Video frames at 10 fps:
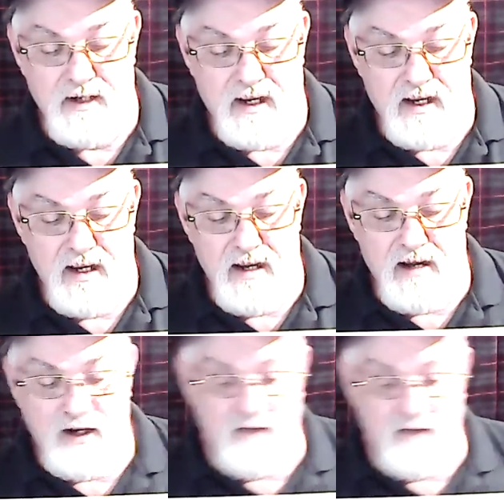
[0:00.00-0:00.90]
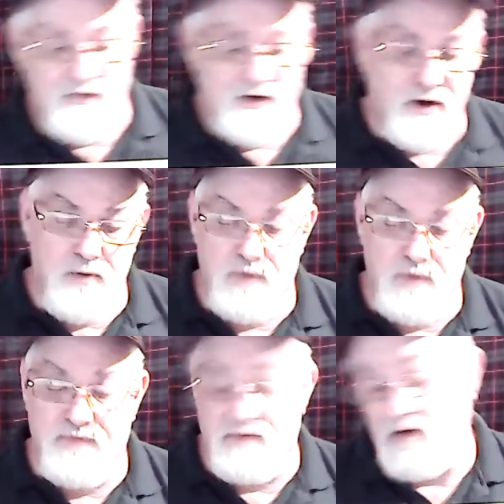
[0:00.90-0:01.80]
I offered to go,
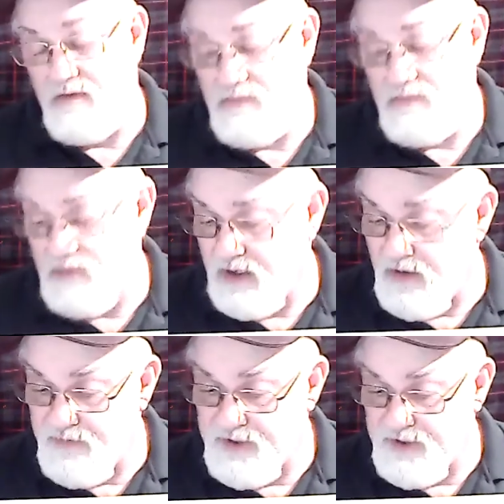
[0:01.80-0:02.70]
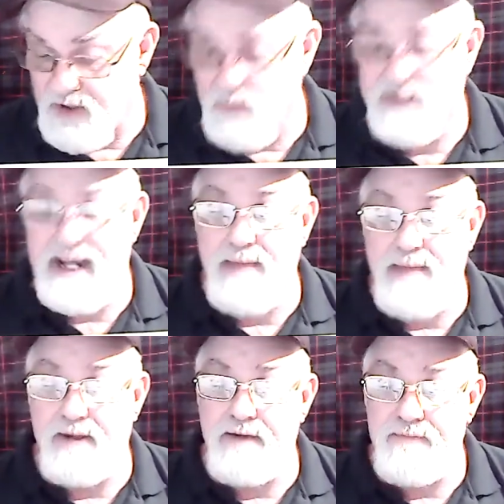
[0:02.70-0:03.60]
with Tapper